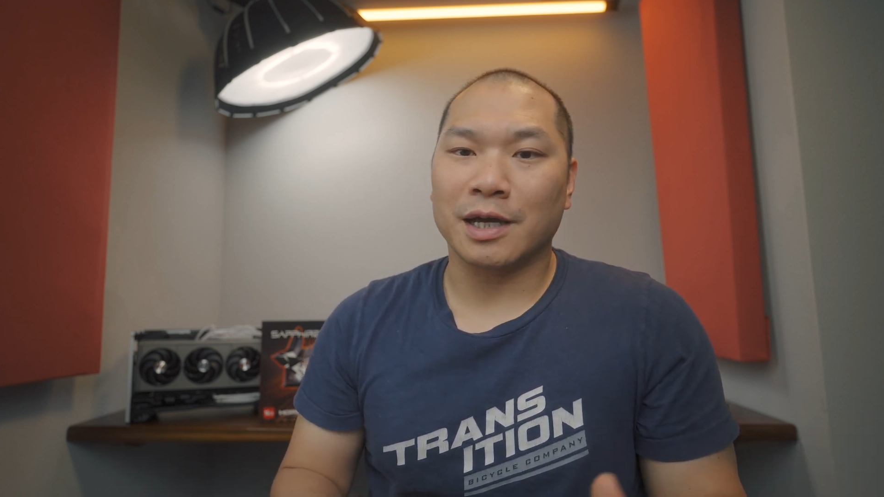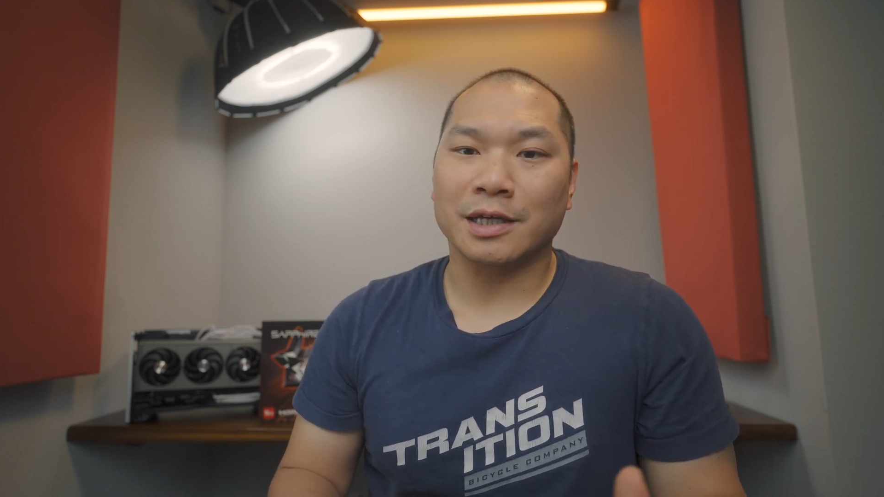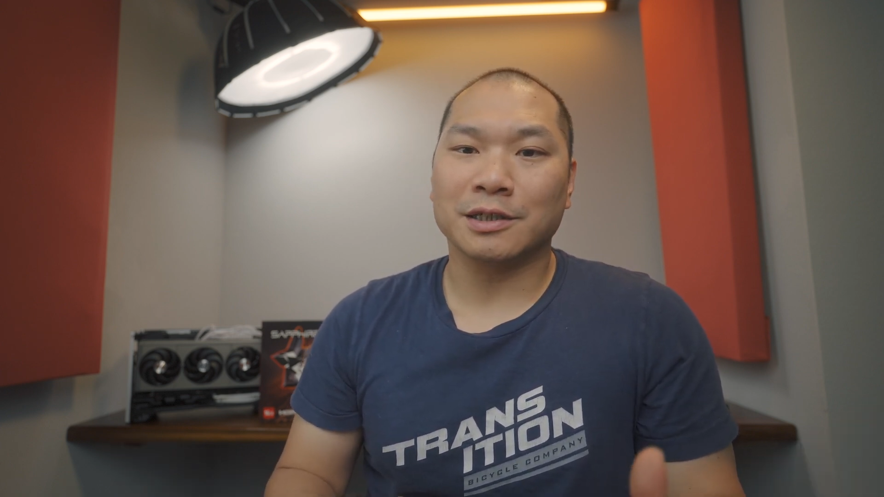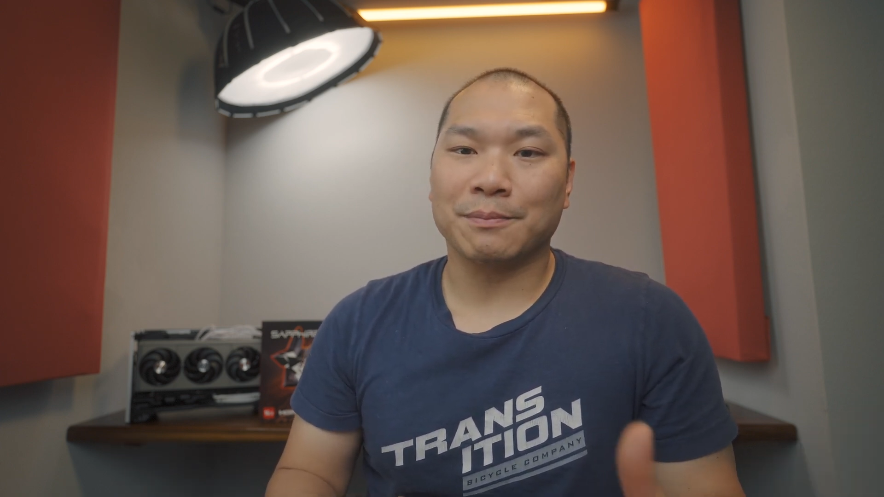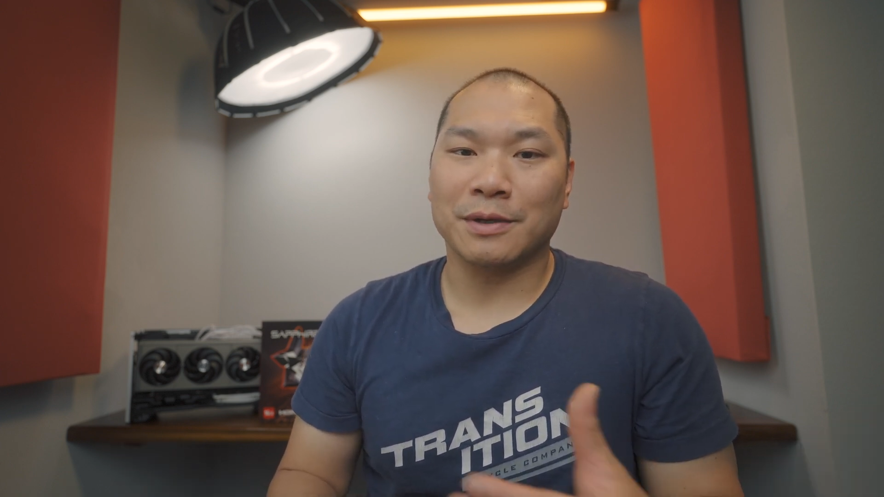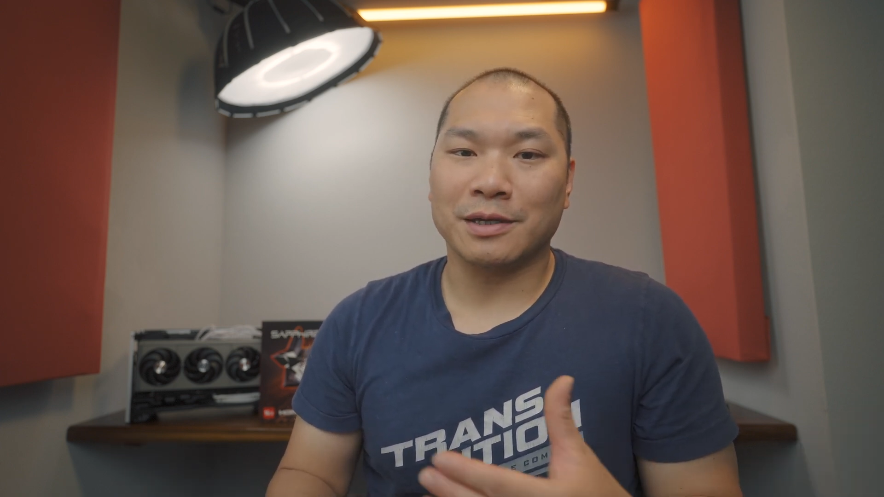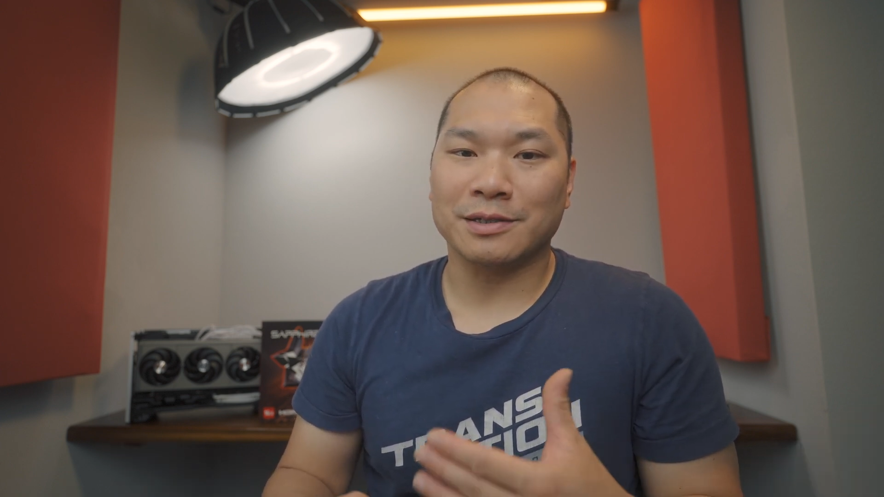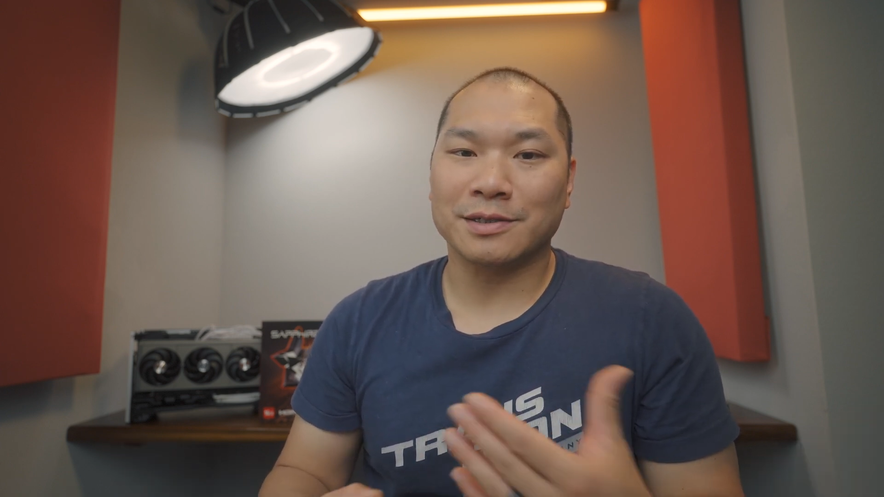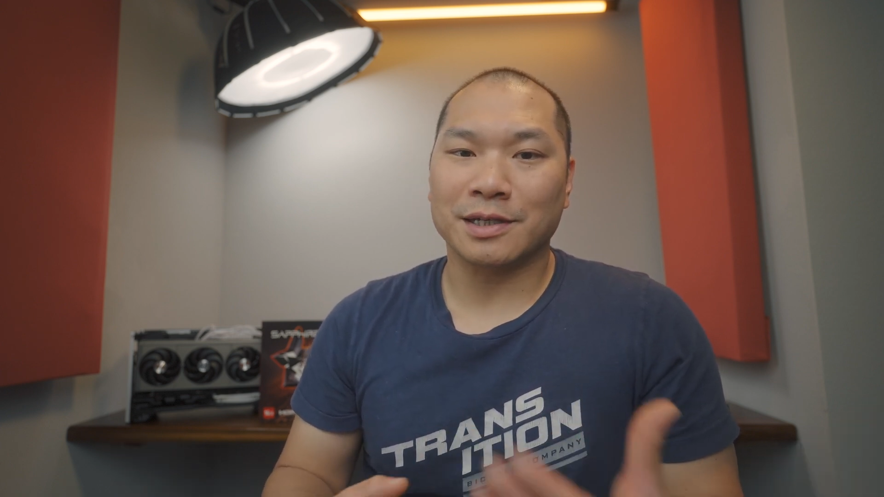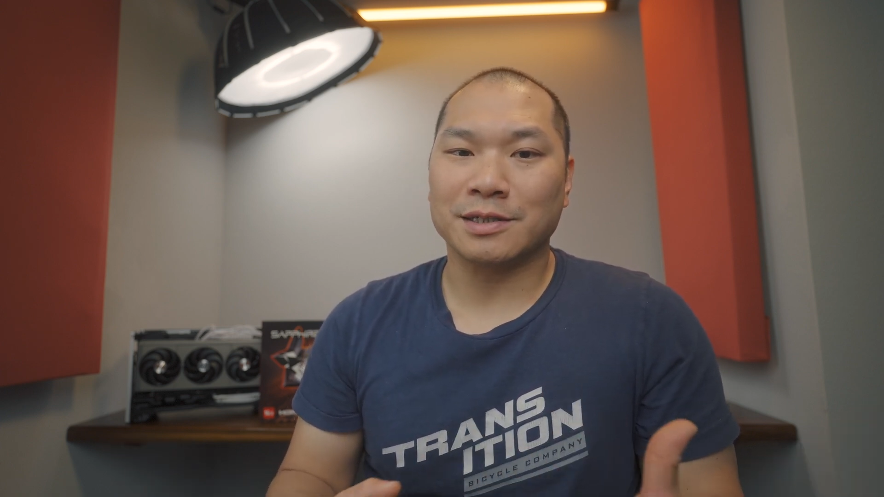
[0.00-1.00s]
ends up being
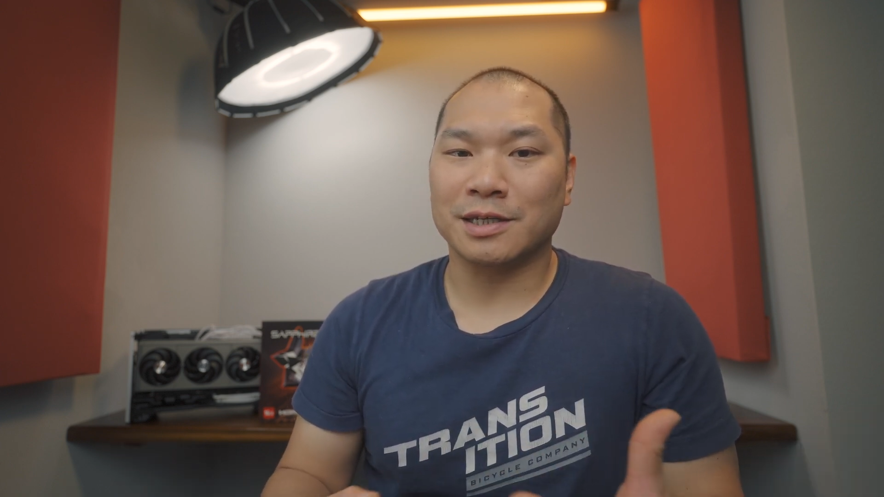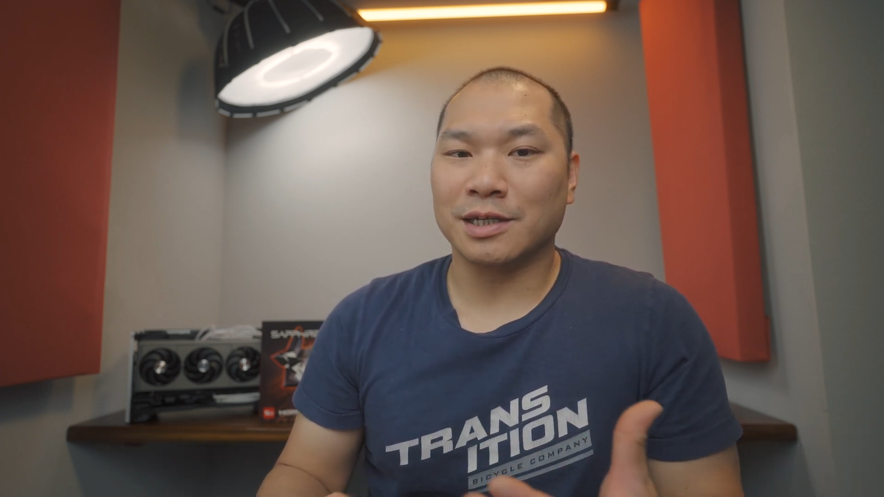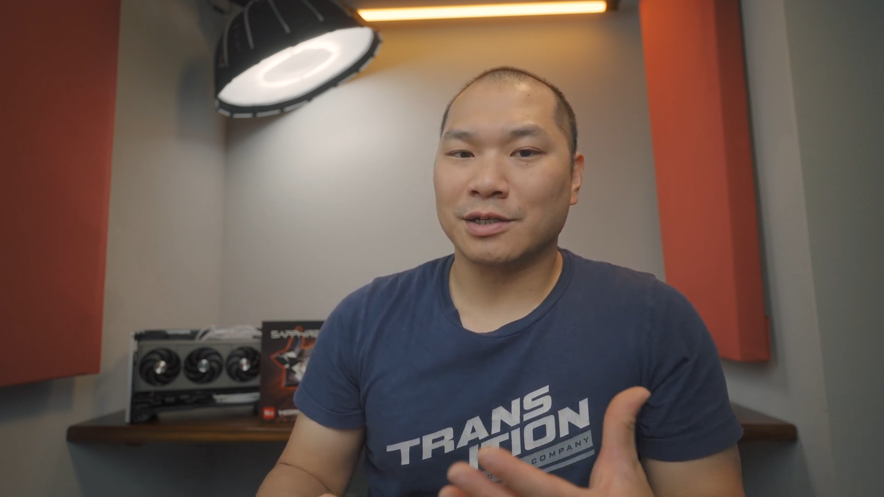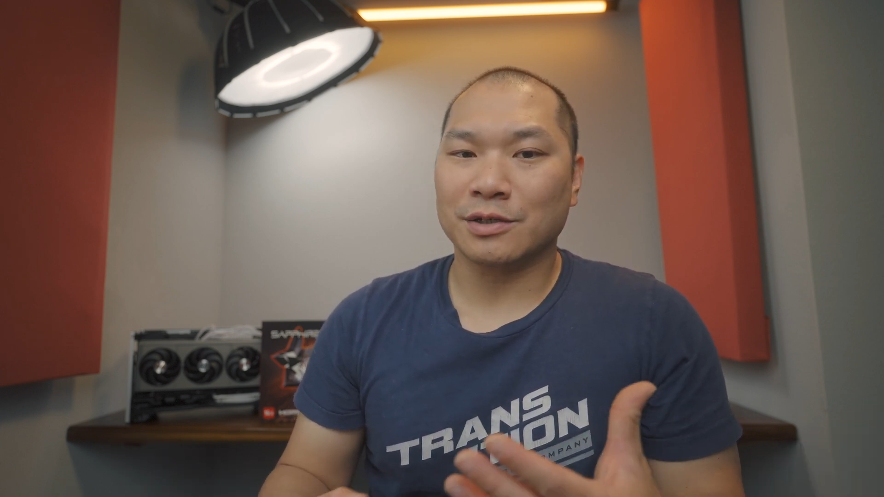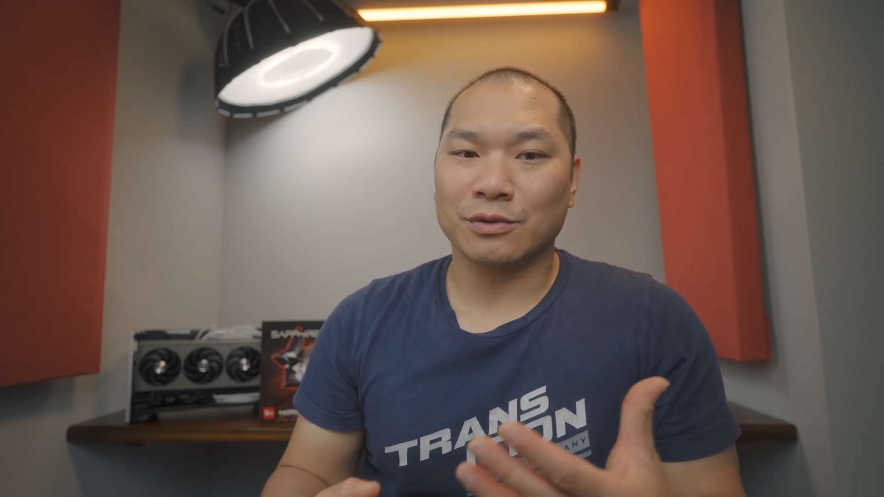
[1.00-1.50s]
$60